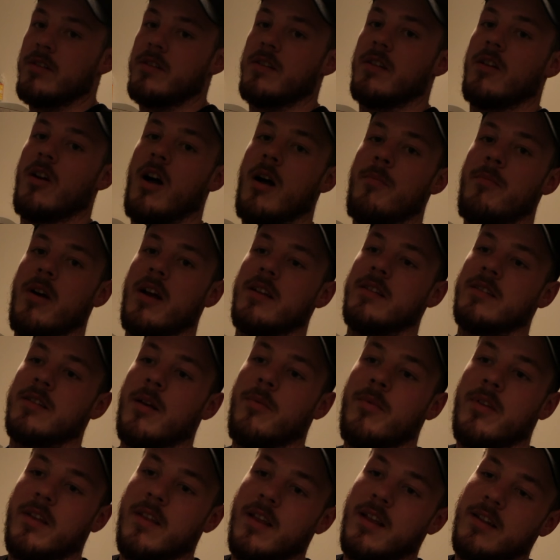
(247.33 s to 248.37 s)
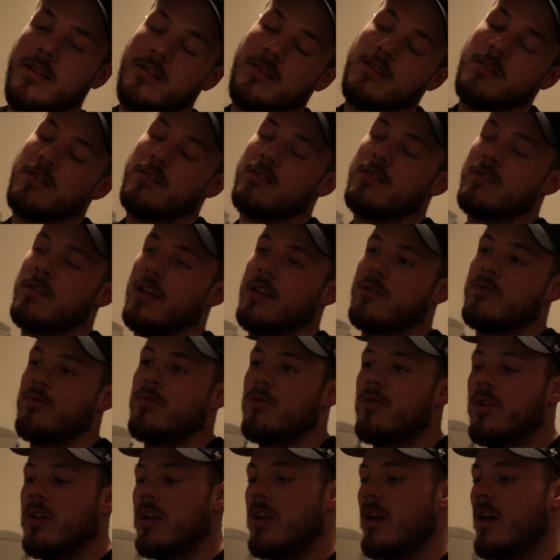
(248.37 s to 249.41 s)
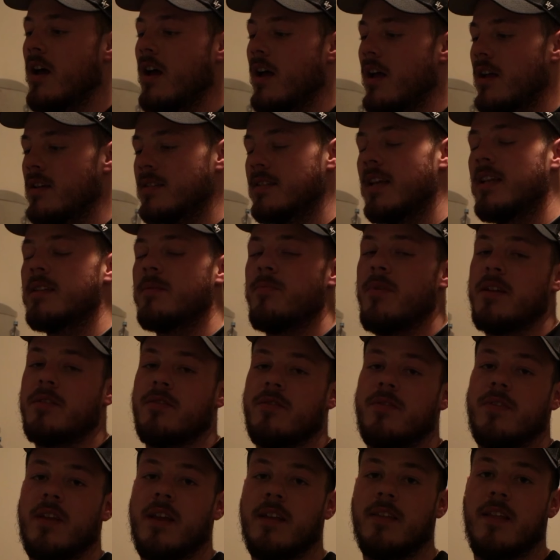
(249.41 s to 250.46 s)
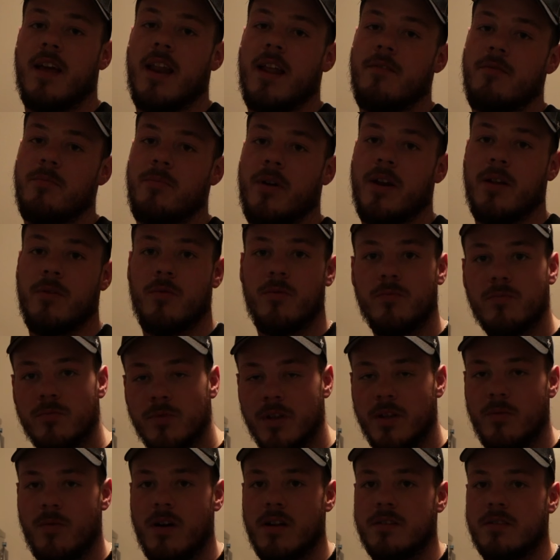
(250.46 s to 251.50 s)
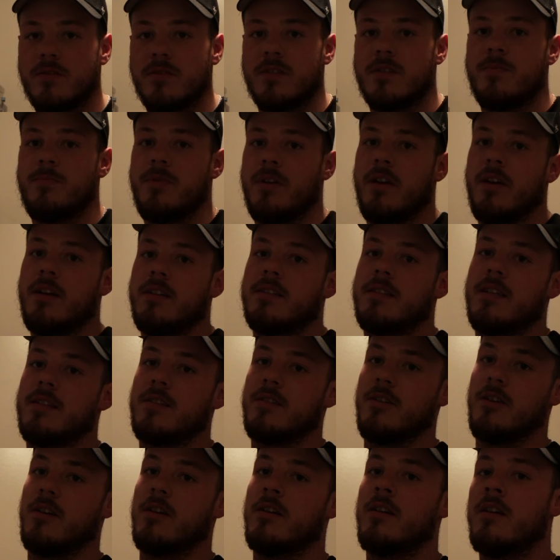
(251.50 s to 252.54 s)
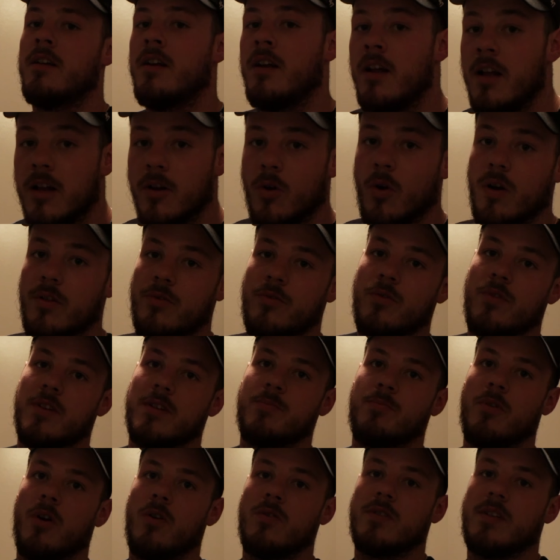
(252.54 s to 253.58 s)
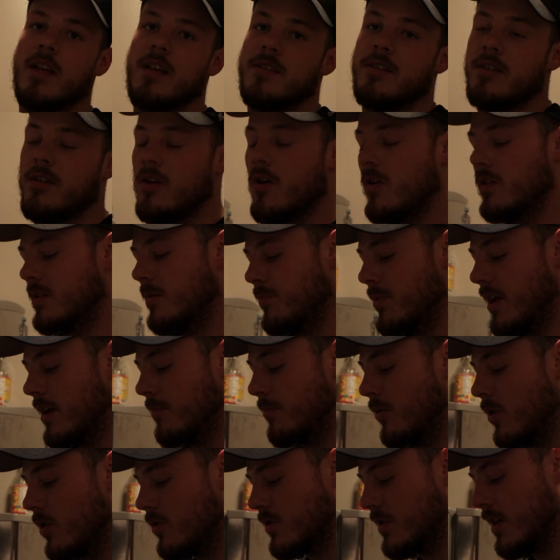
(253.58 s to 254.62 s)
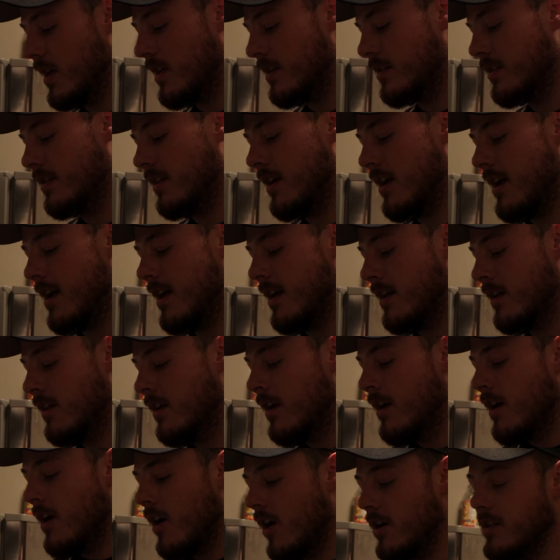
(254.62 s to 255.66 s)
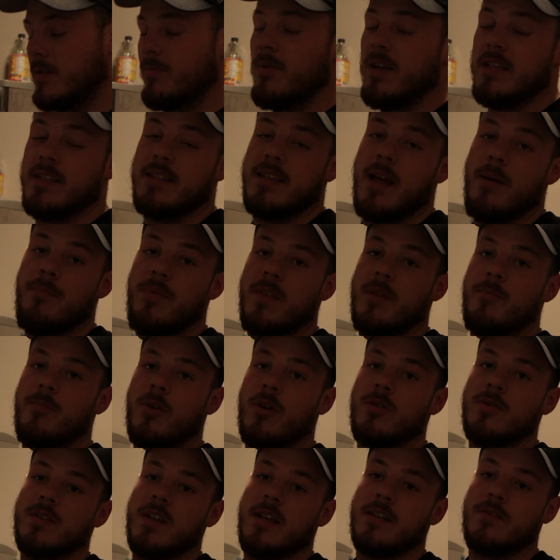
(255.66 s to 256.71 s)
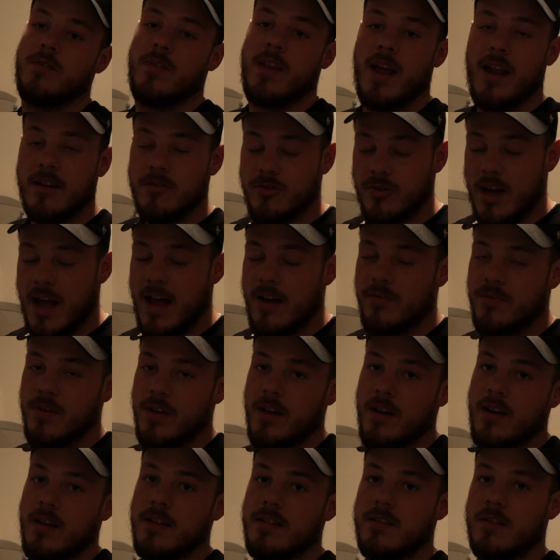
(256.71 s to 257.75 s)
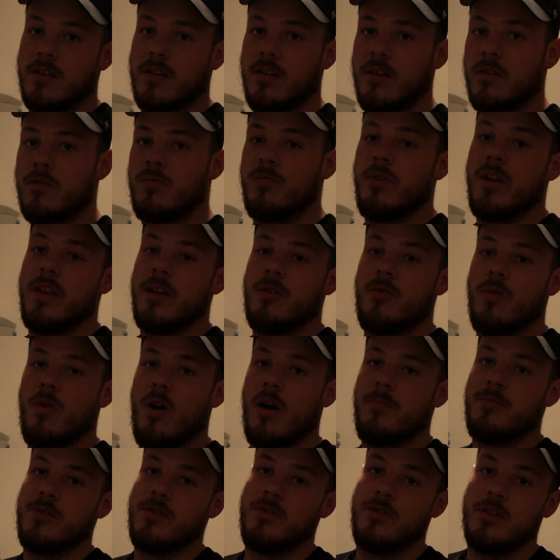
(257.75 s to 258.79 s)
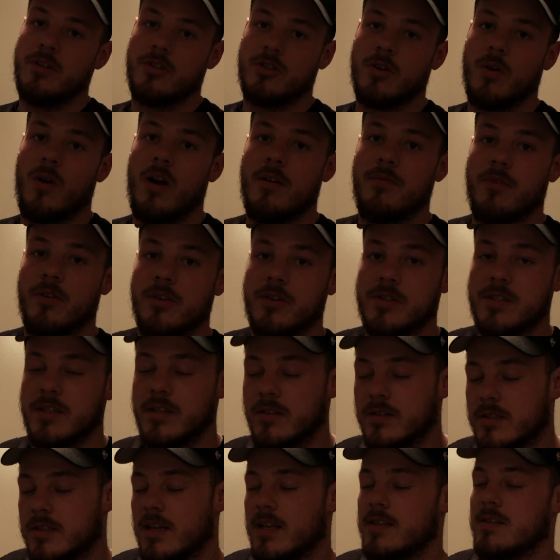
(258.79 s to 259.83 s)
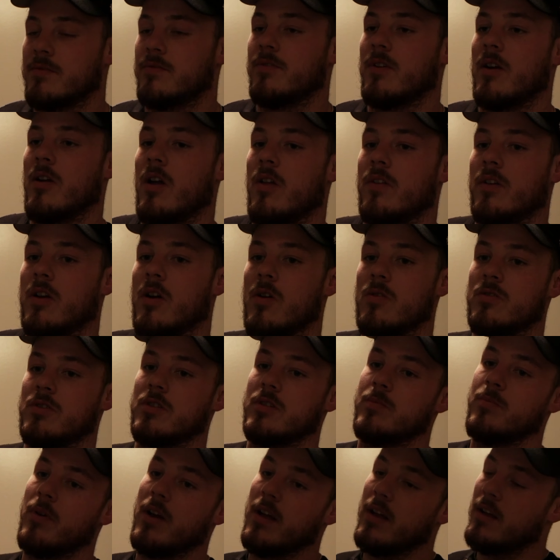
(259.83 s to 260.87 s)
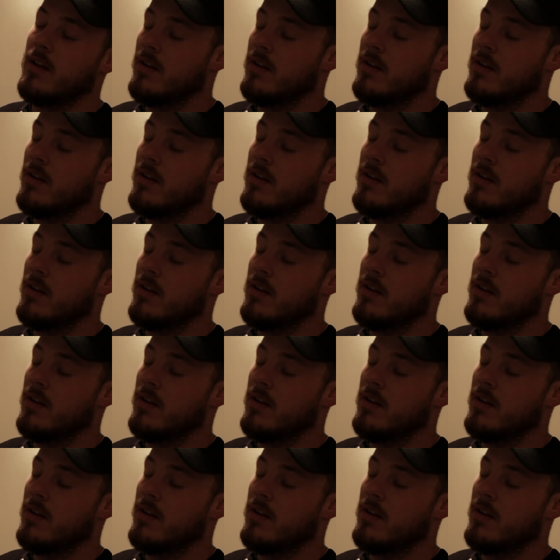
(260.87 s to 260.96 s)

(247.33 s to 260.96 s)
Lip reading: of the combine is something that it's like truly a sentimental thing that everybody really wants to experience as they're going through this process. It's a big process, or it's a big step in the process of getting drafted, and it's a really cool opportunity to show off all your skill sets in front of all the coaches. But